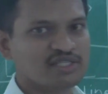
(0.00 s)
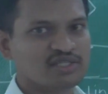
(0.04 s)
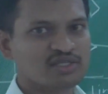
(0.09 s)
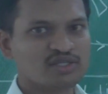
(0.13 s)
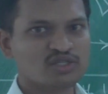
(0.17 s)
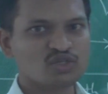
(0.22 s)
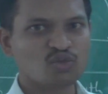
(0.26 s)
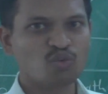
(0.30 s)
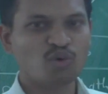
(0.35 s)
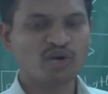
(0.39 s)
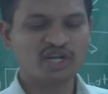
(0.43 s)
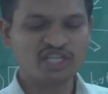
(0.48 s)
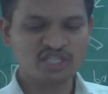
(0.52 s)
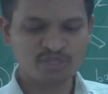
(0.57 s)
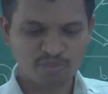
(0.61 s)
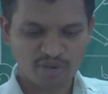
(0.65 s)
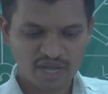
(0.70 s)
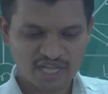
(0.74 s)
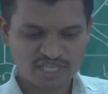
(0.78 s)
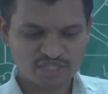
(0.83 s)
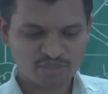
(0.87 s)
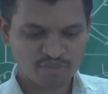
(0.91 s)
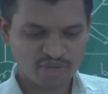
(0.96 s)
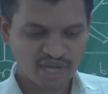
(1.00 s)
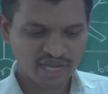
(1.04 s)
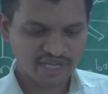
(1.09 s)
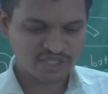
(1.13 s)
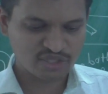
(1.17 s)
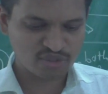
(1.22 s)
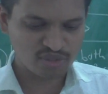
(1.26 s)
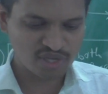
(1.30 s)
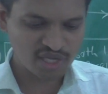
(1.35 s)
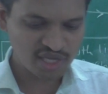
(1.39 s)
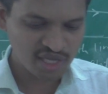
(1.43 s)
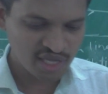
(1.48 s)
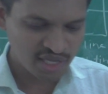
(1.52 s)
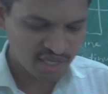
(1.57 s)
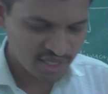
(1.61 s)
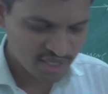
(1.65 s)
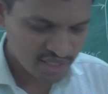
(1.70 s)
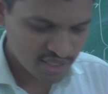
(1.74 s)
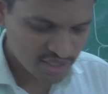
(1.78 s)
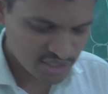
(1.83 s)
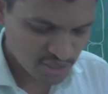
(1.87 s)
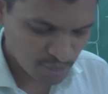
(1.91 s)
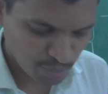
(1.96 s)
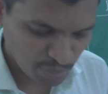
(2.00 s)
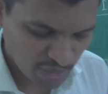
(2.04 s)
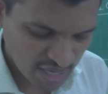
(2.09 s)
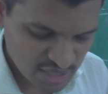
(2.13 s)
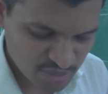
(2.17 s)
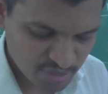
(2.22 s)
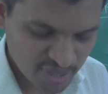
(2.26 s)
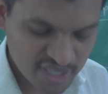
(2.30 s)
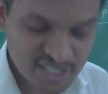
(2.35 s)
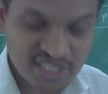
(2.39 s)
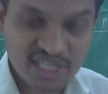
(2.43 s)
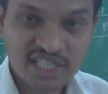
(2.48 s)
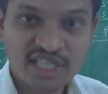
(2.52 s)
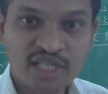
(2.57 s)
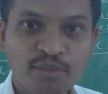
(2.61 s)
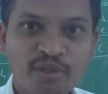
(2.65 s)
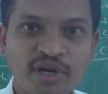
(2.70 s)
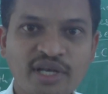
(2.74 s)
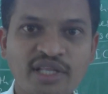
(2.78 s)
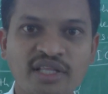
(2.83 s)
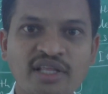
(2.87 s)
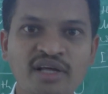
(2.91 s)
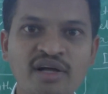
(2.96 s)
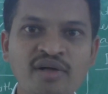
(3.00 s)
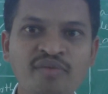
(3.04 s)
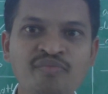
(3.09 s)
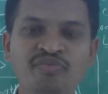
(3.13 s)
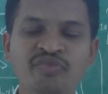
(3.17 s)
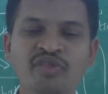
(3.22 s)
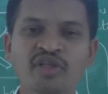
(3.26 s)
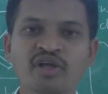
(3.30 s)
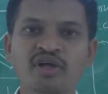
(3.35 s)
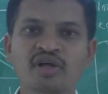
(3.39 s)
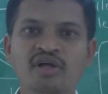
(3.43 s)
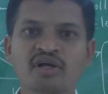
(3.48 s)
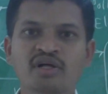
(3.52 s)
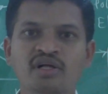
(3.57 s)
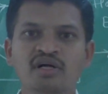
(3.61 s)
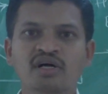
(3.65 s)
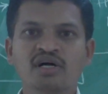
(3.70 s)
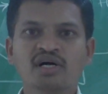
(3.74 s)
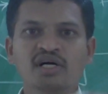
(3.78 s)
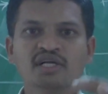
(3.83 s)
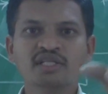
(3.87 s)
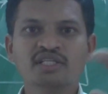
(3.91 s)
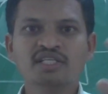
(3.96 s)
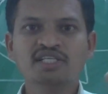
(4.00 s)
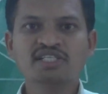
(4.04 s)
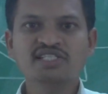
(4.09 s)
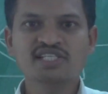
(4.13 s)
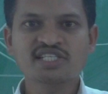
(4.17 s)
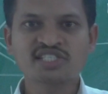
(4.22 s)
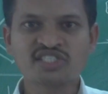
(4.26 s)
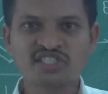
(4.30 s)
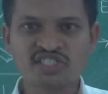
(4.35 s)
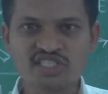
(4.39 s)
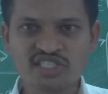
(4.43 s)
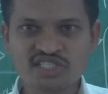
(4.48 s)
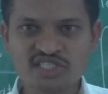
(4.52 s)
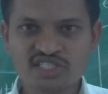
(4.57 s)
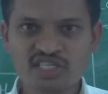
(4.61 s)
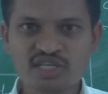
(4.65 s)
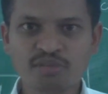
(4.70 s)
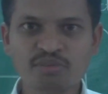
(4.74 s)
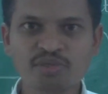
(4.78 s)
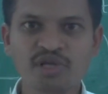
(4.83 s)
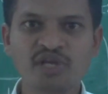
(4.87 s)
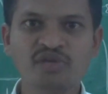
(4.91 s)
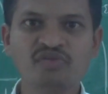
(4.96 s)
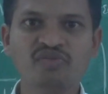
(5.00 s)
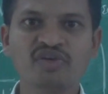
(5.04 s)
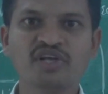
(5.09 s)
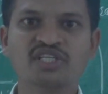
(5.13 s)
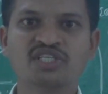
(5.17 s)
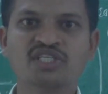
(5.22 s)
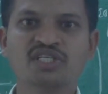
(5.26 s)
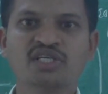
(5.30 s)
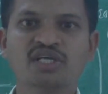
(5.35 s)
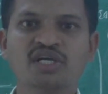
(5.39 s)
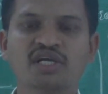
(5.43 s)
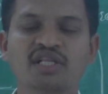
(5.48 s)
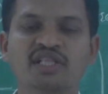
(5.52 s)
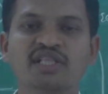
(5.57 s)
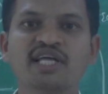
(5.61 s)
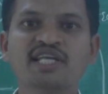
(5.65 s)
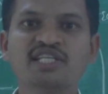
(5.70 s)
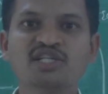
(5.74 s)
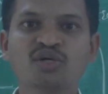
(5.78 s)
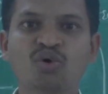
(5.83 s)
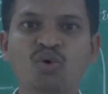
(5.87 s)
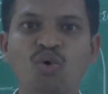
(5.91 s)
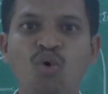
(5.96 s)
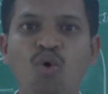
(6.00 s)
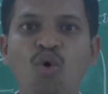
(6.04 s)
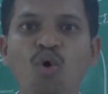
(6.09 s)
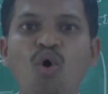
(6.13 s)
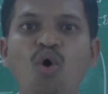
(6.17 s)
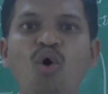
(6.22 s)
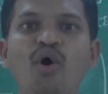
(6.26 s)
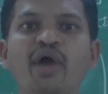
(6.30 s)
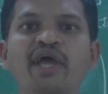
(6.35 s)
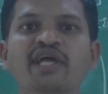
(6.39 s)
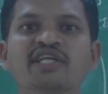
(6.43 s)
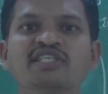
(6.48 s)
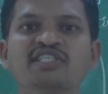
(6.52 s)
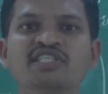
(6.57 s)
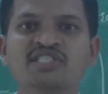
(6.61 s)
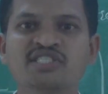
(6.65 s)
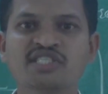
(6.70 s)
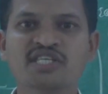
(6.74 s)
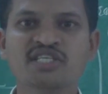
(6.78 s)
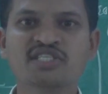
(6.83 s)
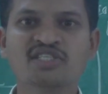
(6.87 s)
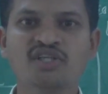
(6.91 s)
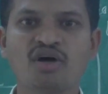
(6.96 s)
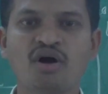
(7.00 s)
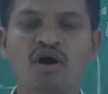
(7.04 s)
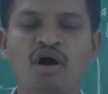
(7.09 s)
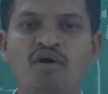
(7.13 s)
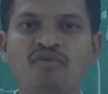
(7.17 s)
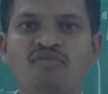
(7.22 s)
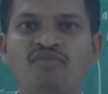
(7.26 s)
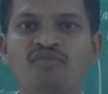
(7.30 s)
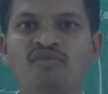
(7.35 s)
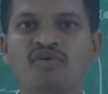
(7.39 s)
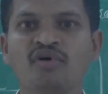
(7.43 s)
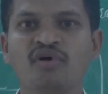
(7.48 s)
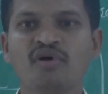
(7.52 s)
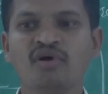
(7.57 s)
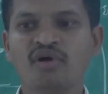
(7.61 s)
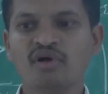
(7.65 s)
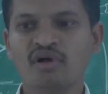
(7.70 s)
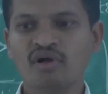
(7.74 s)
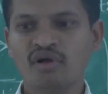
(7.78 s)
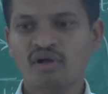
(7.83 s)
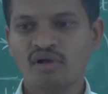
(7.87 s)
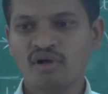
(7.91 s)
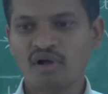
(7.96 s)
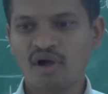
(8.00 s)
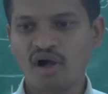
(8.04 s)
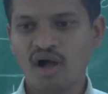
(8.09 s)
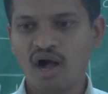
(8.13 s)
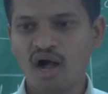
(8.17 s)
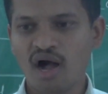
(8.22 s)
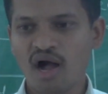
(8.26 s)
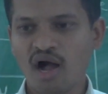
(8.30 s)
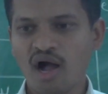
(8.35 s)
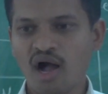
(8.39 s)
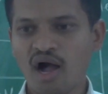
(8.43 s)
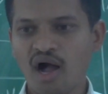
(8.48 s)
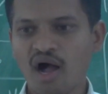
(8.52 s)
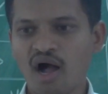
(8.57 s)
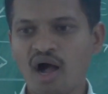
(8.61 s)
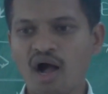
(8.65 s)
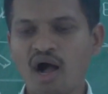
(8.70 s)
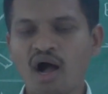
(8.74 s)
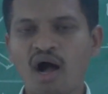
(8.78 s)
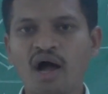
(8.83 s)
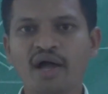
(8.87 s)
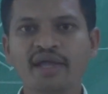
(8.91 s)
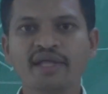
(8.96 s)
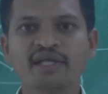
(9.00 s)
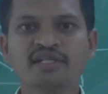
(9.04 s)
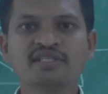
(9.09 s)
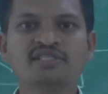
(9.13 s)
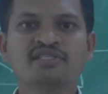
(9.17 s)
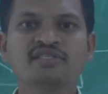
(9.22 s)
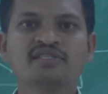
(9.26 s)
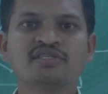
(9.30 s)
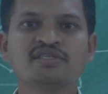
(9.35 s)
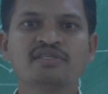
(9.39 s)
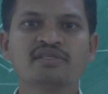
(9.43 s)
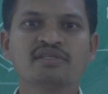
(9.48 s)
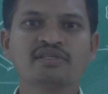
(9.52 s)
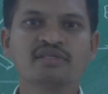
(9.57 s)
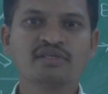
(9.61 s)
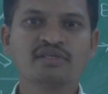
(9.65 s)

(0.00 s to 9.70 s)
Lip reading: So what is plasma actually? So plasma is nothing but this is a system in which there is a coexistence of ions,